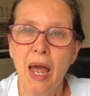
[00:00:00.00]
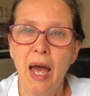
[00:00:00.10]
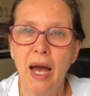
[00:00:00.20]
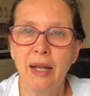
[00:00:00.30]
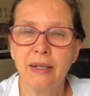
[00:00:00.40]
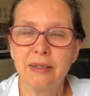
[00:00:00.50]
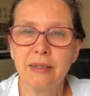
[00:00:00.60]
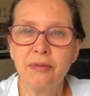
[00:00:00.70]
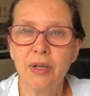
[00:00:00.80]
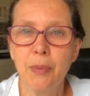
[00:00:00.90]
And he's
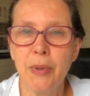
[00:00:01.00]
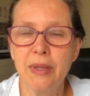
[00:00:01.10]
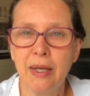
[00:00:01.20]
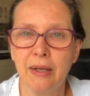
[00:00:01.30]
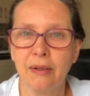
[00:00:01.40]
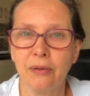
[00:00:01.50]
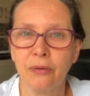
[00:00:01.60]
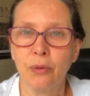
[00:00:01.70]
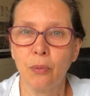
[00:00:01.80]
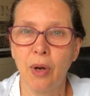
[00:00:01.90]
living up in the
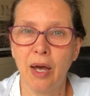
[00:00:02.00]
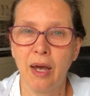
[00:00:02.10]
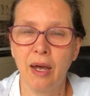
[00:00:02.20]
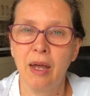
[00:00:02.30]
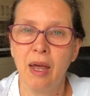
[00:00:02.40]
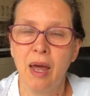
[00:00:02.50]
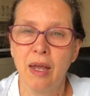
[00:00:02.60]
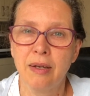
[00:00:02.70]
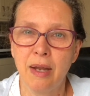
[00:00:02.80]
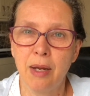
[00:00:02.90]
hills where
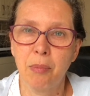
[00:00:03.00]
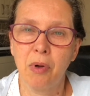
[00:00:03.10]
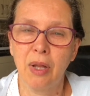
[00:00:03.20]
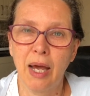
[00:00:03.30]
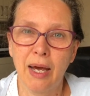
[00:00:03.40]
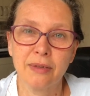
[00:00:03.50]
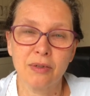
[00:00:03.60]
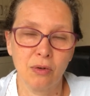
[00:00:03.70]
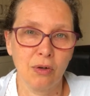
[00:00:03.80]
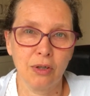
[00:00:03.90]
Nabal has
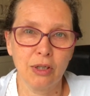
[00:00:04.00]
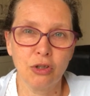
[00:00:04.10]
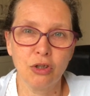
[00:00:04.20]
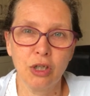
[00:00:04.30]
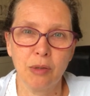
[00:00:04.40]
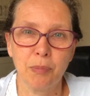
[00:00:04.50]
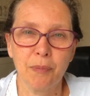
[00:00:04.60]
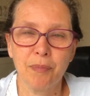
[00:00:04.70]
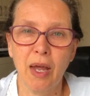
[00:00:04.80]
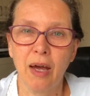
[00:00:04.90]
all his sheep.
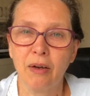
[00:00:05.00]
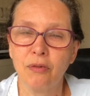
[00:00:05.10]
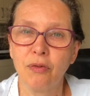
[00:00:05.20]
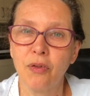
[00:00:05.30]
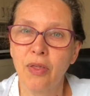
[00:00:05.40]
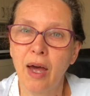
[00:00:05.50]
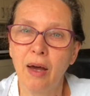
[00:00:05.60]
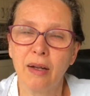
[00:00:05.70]
And for that